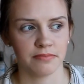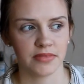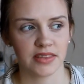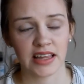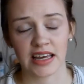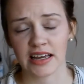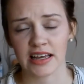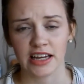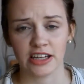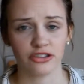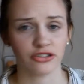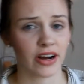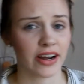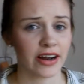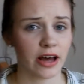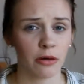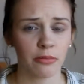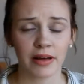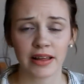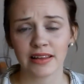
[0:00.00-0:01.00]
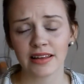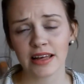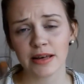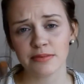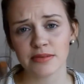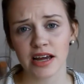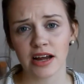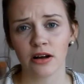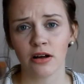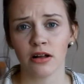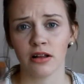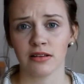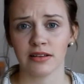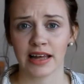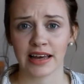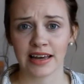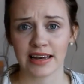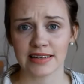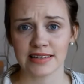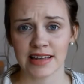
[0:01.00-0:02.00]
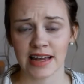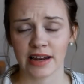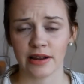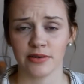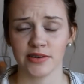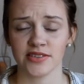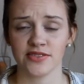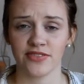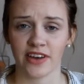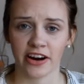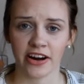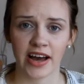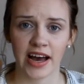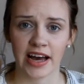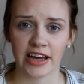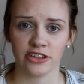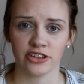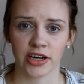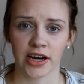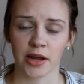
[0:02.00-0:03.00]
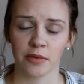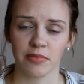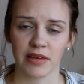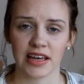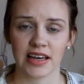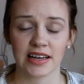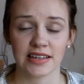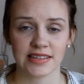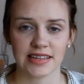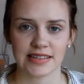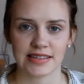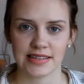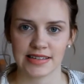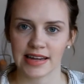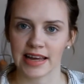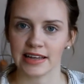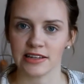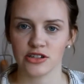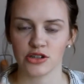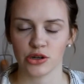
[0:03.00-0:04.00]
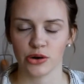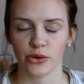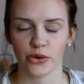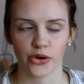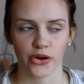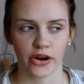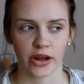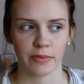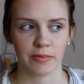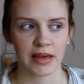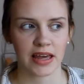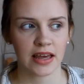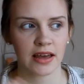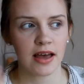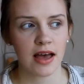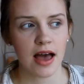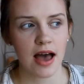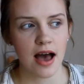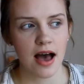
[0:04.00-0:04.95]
think it dried out my lips at all. Like I said, it was very hydrating because it stayed so creamy.